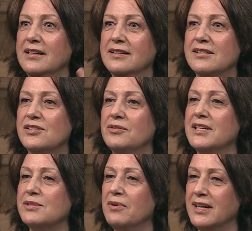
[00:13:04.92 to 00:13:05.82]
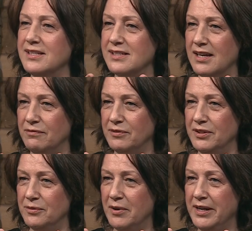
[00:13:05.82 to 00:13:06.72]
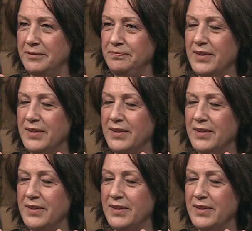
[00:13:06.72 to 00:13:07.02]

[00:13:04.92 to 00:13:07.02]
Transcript: the stress rises up for you, right?